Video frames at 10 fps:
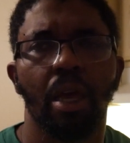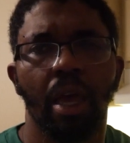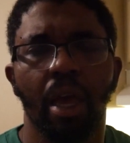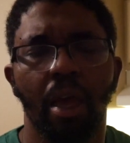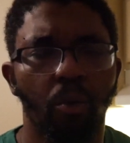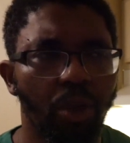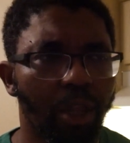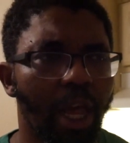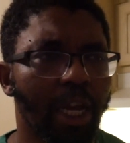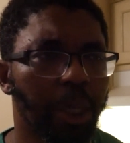And
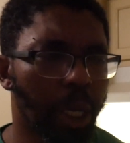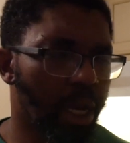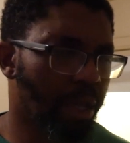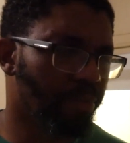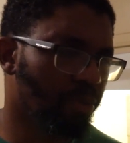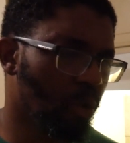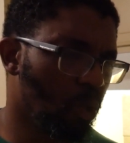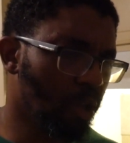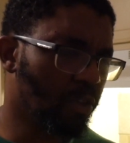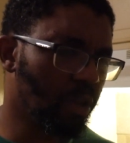with leg training,
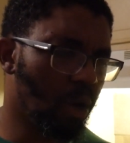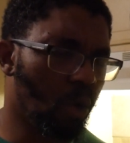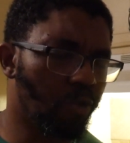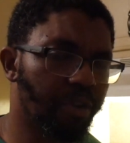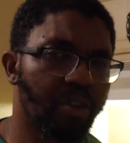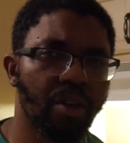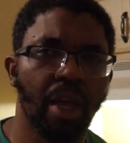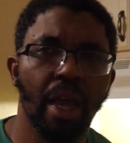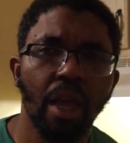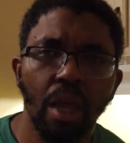what's the goal for
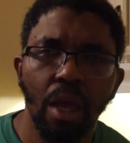today?